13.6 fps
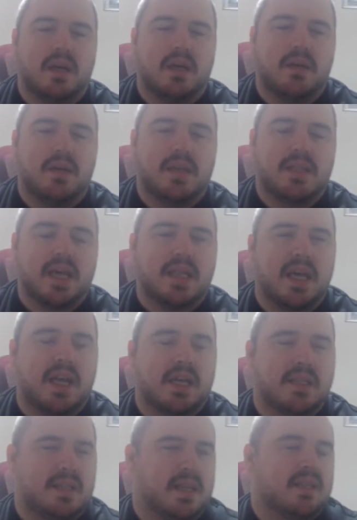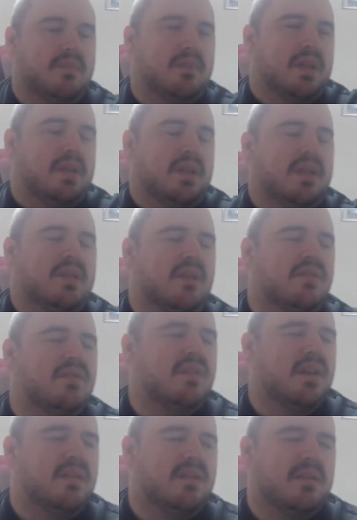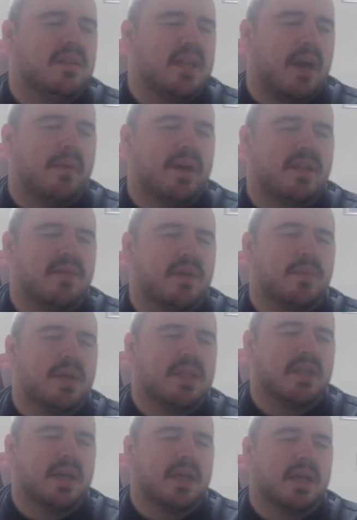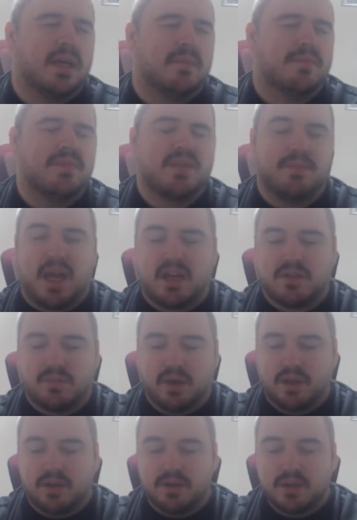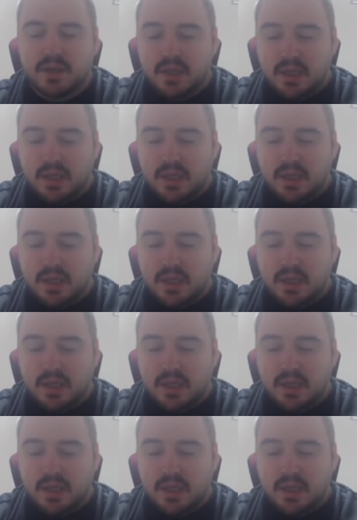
it's got that accessibility, so in that way it's very much like Smash Brothers.